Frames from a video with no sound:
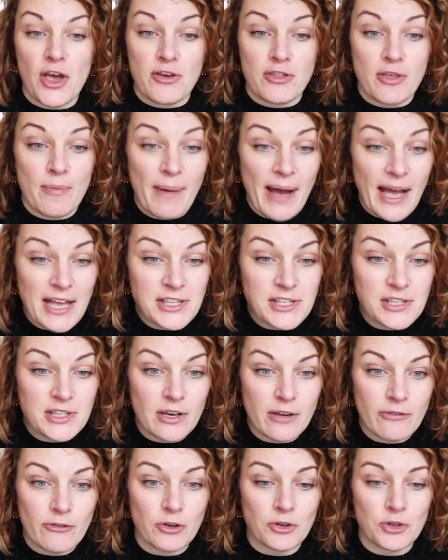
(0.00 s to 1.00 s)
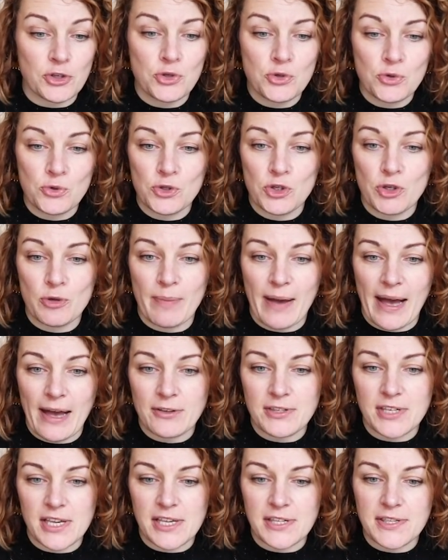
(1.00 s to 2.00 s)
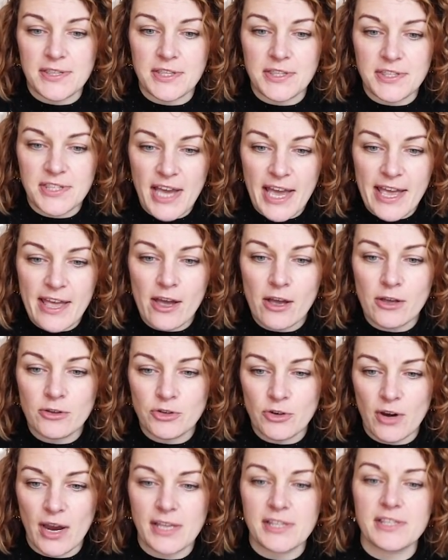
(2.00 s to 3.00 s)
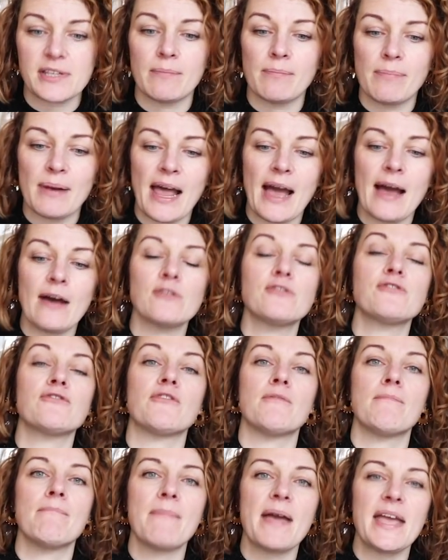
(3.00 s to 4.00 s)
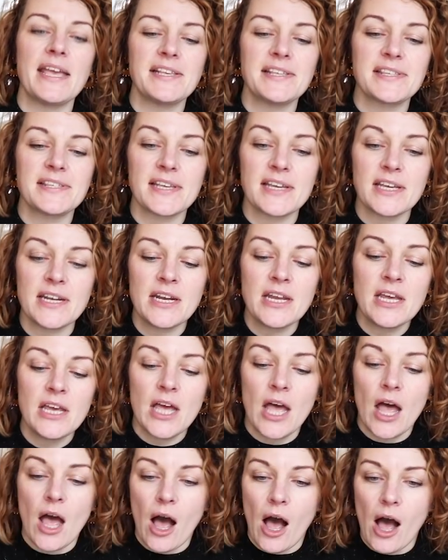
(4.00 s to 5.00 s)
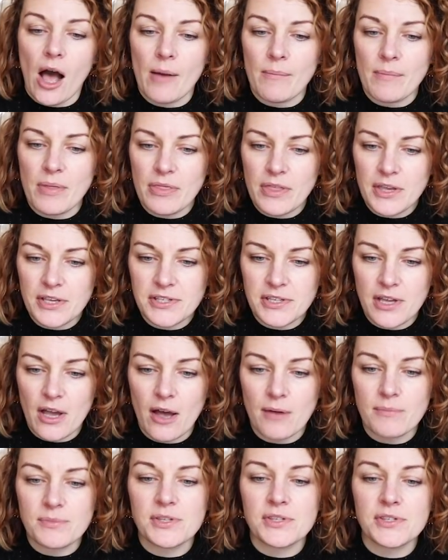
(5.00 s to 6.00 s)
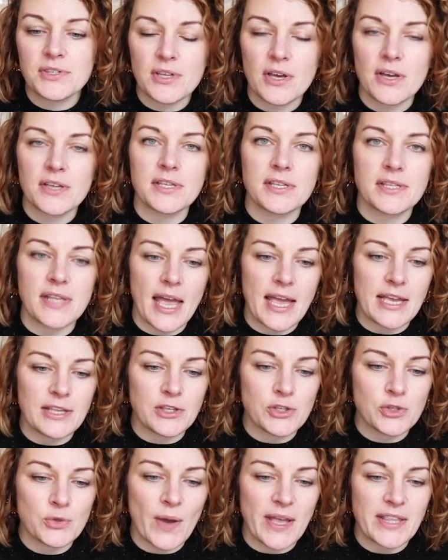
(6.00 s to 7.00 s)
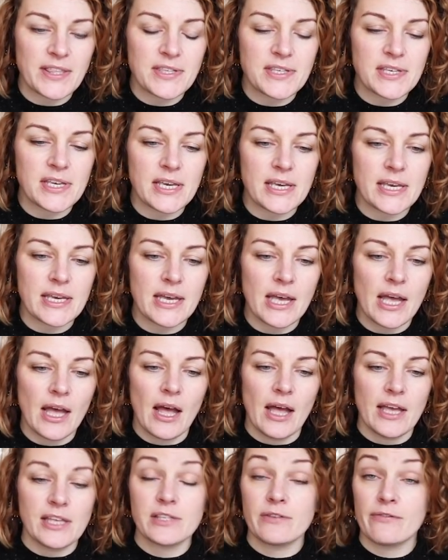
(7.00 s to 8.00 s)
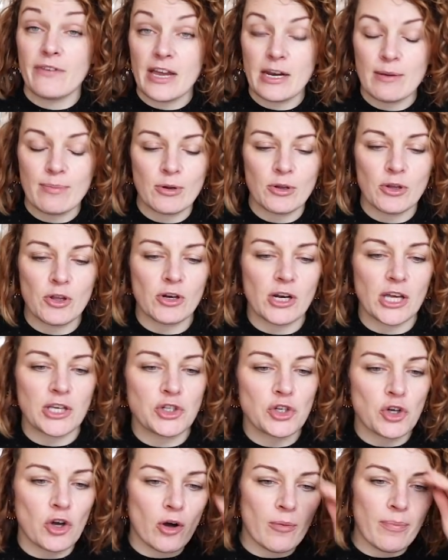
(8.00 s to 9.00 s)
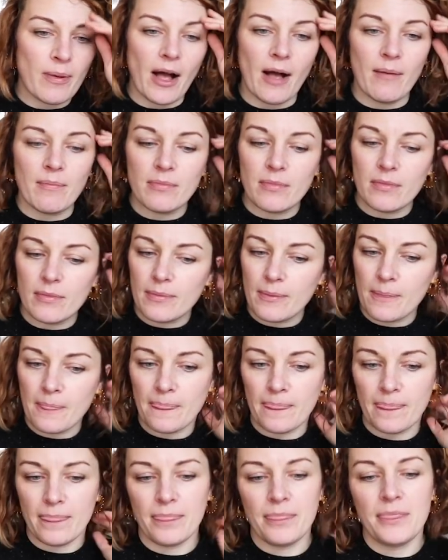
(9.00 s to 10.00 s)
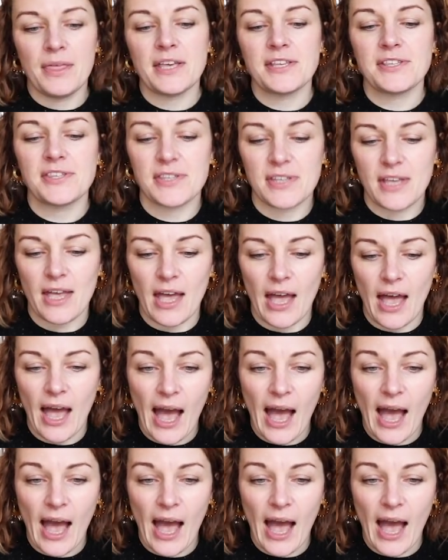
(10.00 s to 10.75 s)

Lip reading: the pattern that I've got to talk to you about is the Deo dress and blouse from Mason. This comes in sizes 8 to 20. It's available in my shop. I think